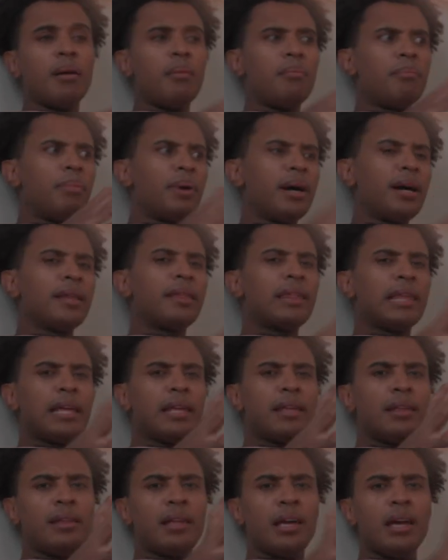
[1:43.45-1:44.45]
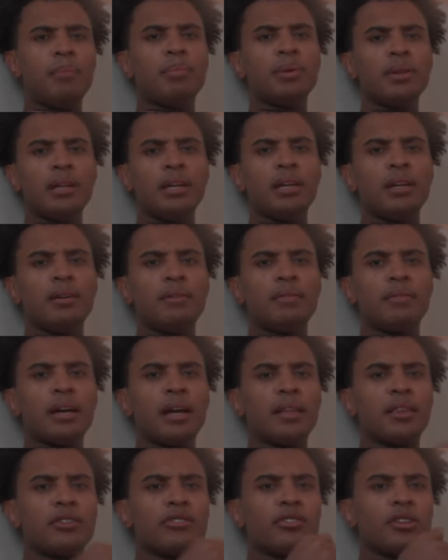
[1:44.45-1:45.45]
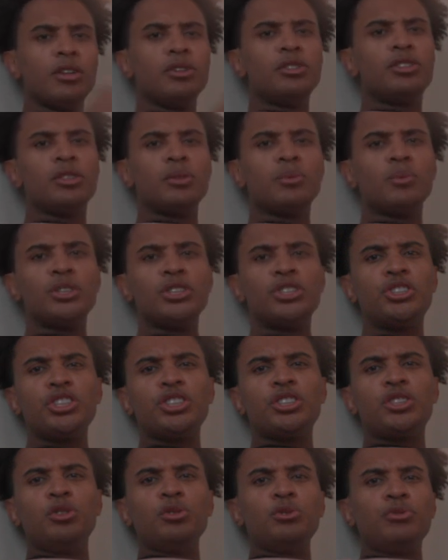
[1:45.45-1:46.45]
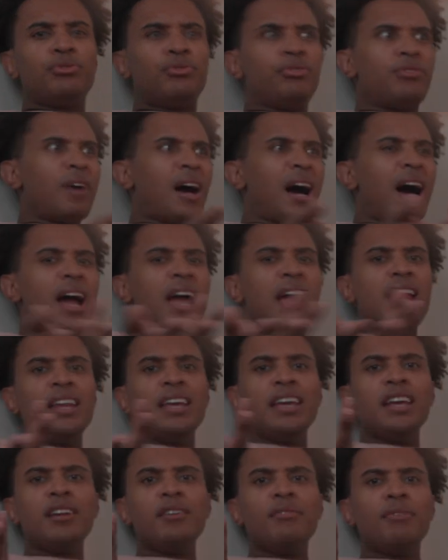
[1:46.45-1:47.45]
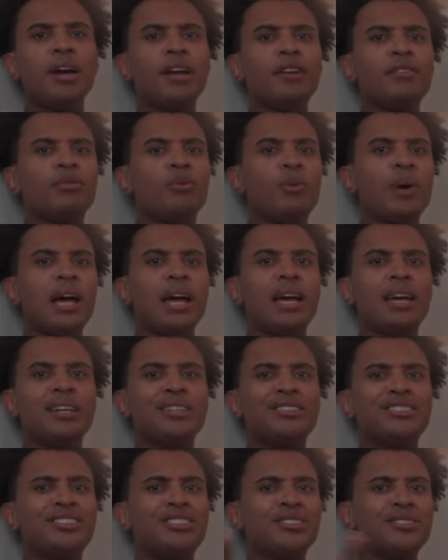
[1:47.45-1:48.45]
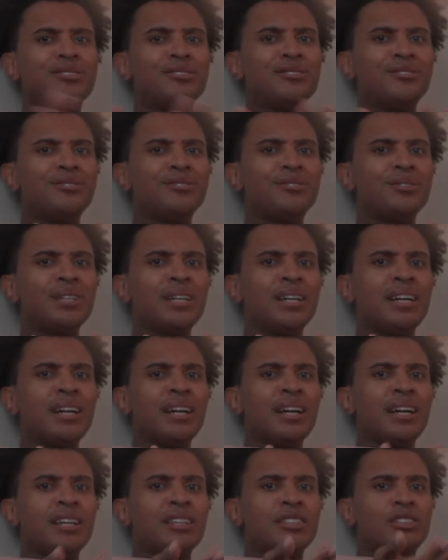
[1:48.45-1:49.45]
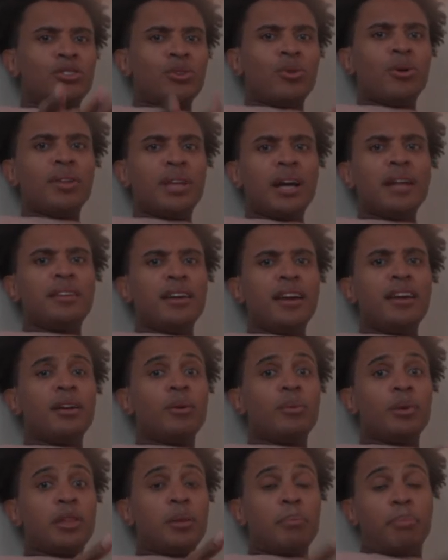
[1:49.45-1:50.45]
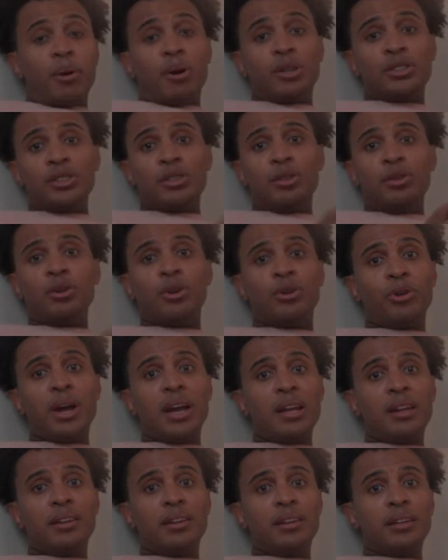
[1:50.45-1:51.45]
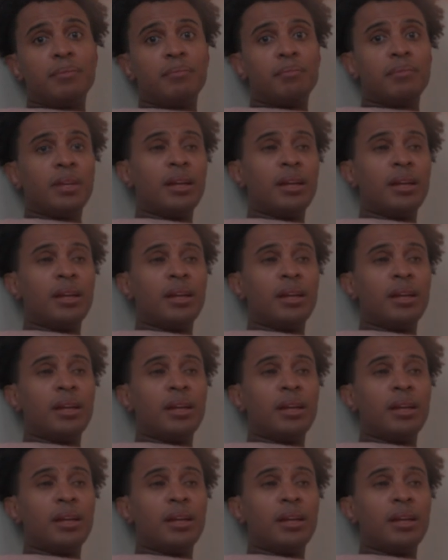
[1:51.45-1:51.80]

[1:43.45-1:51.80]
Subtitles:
But they believed that the solution was just to find innovative ways to store that data with the person who created it.